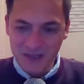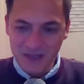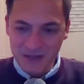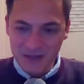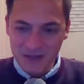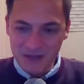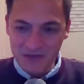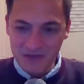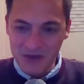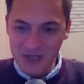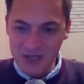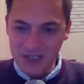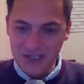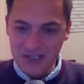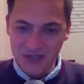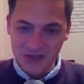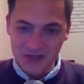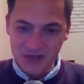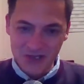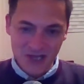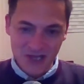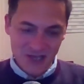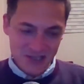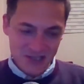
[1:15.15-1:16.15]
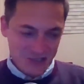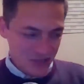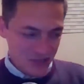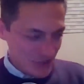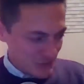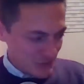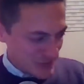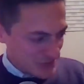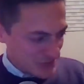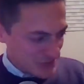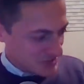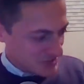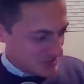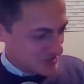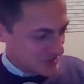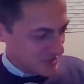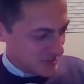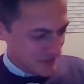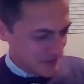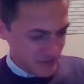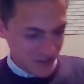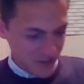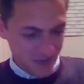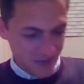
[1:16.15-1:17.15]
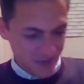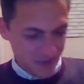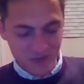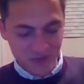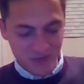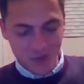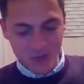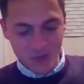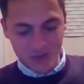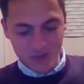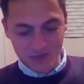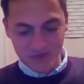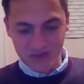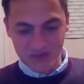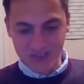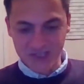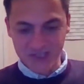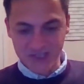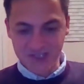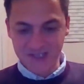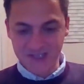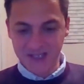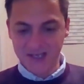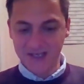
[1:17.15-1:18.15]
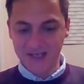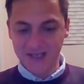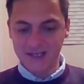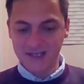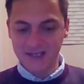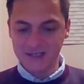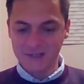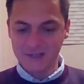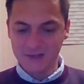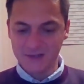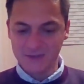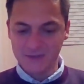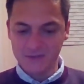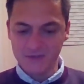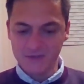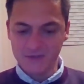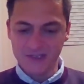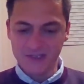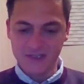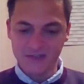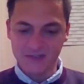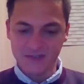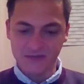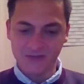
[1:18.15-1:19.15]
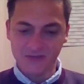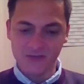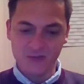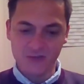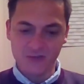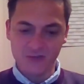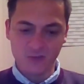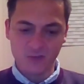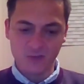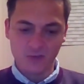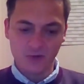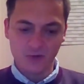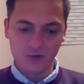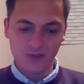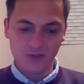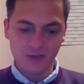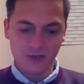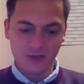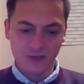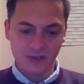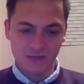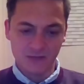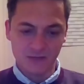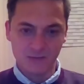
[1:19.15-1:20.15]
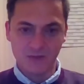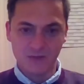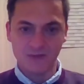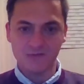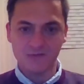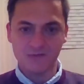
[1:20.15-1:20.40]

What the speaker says: Right. Okay. So as I say, there are going to be four of these, and this is the first one. I've got